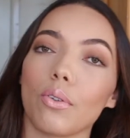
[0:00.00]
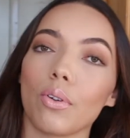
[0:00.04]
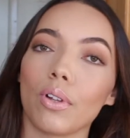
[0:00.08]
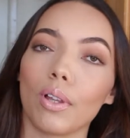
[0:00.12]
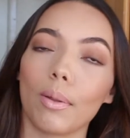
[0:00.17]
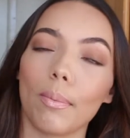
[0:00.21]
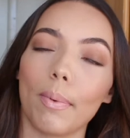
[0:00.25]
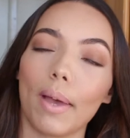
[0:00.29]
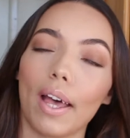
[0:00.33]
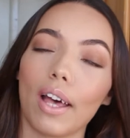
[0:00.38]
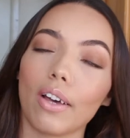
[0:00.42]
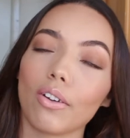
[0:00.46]
all
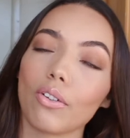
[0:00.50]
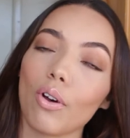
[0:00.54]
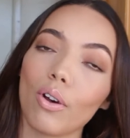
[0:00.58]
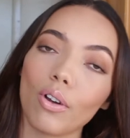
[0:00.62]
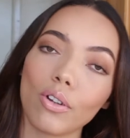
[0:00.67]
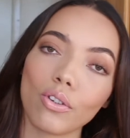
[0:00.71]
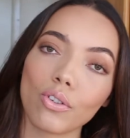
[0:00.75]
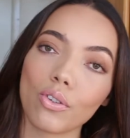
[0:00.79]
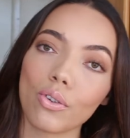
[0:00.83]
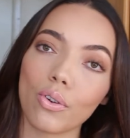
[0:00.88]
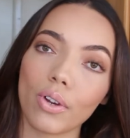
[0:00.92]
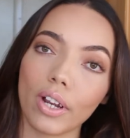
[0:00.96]
about
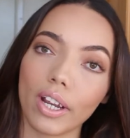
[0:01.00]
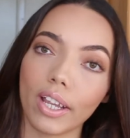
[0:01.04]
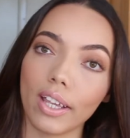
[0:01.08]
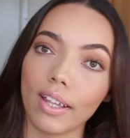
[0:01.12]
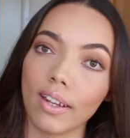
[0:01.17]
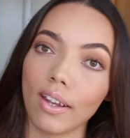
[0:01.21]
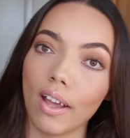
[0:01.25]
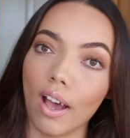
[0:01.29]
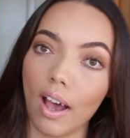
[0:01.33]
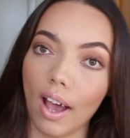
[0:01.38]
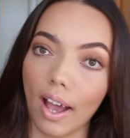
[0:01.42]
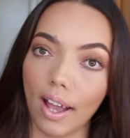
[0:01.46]
contouring
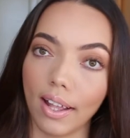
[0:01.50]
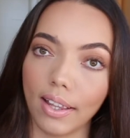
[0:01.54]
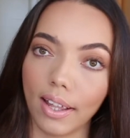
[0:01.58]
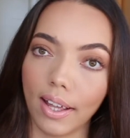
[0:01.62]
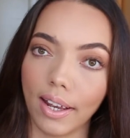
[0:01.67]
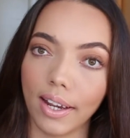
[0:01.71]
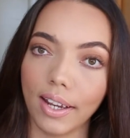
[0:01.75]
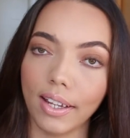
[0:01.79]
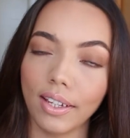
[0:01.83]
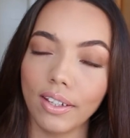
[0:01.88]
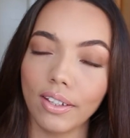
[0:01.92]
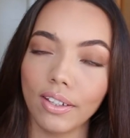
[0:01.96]
and
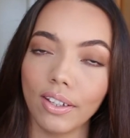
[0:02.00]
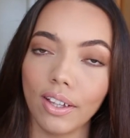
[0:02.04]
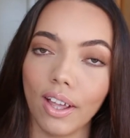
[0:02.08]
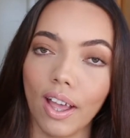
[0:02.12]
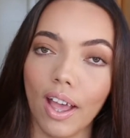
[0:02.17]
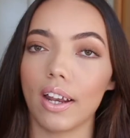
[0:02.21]
highlighting,